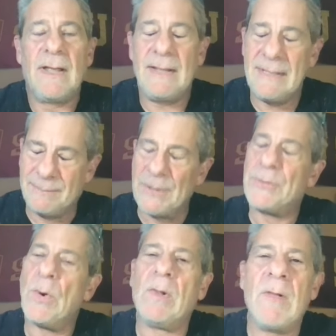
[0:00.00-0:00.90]
He's been
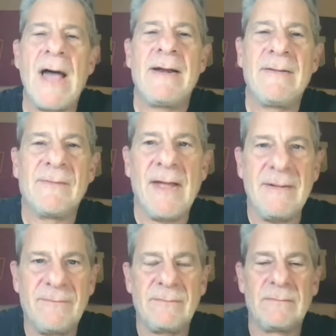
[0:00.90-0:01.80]
through a lot in his life.